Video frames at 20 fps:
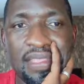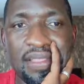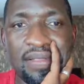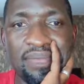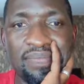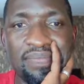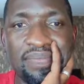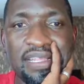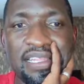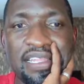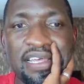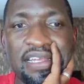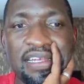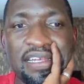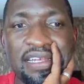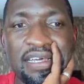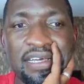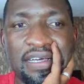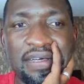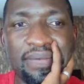But
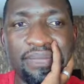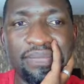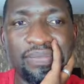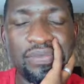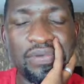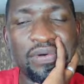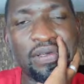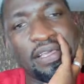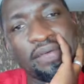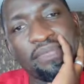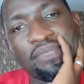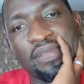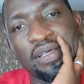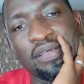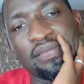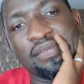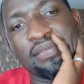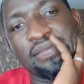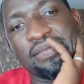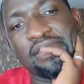then, okay,
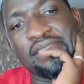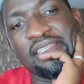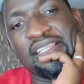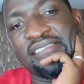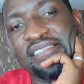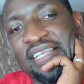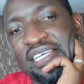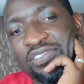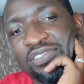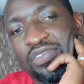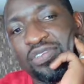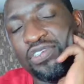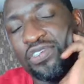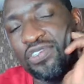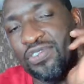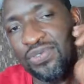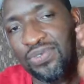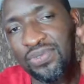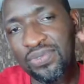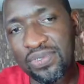that's not
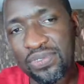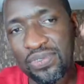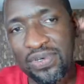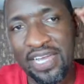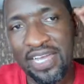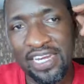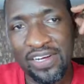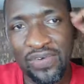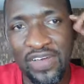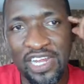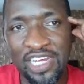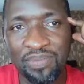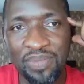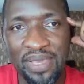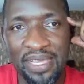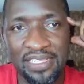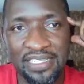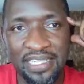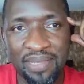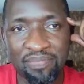true. You can go and
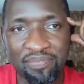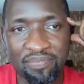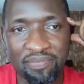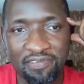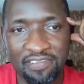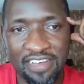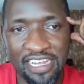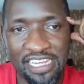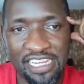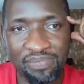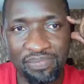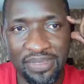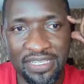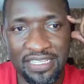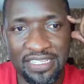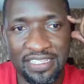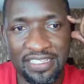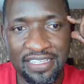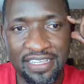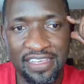make some funny
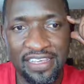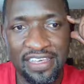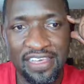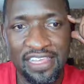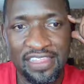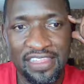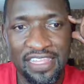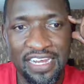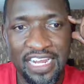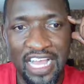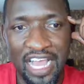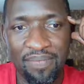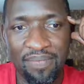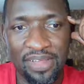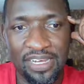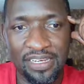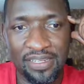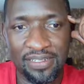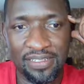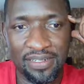piece, then come
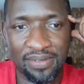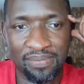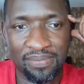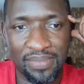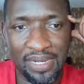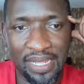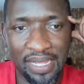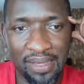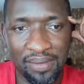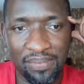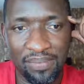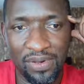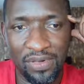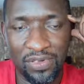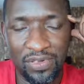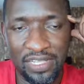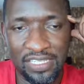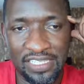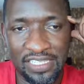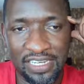and block
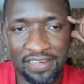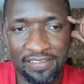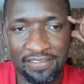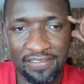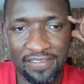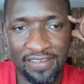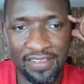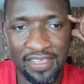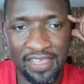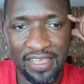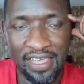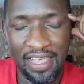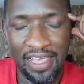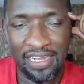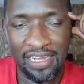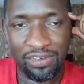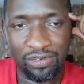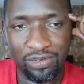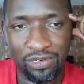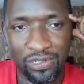yourself, and
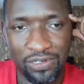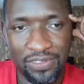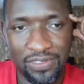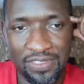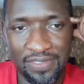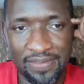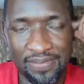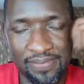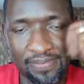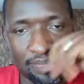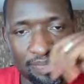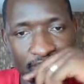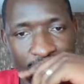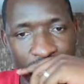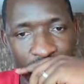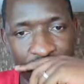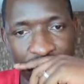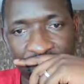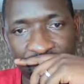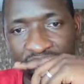
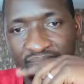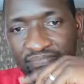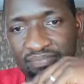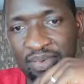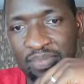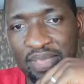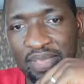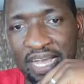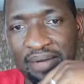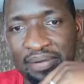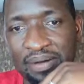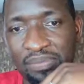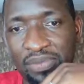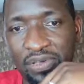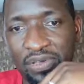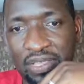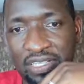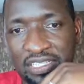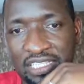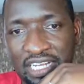maybe come and block
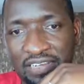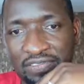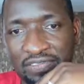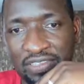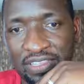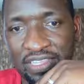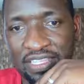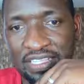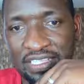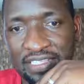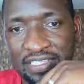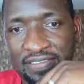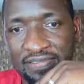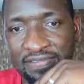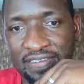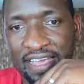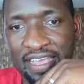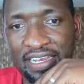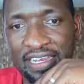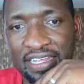yourself on this
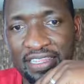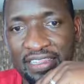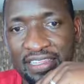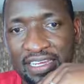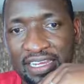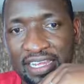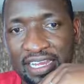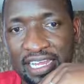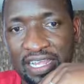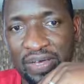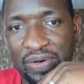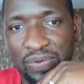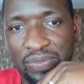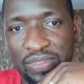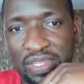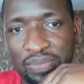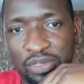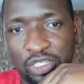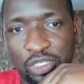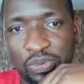file, and then allow
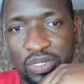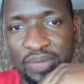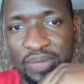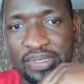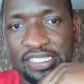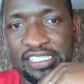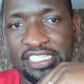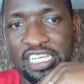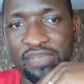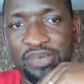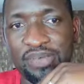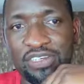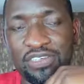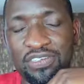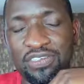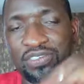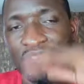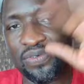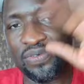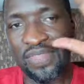the bishop to come and checkmate you.
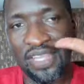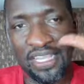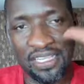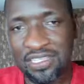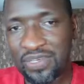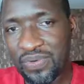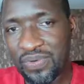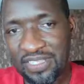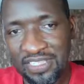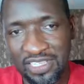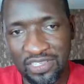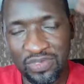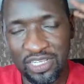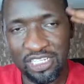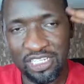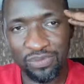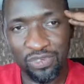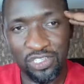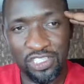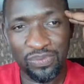So there are sequences where it's
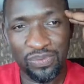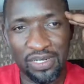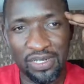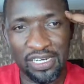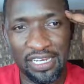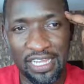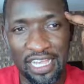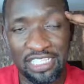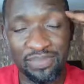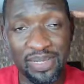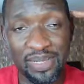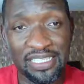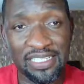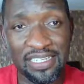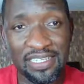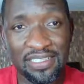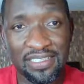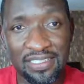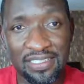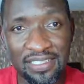possible, as much
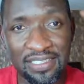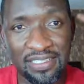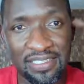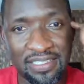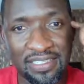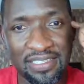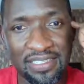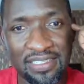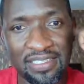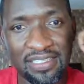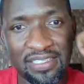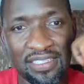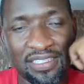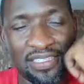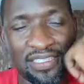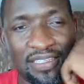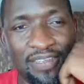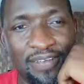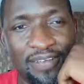as it's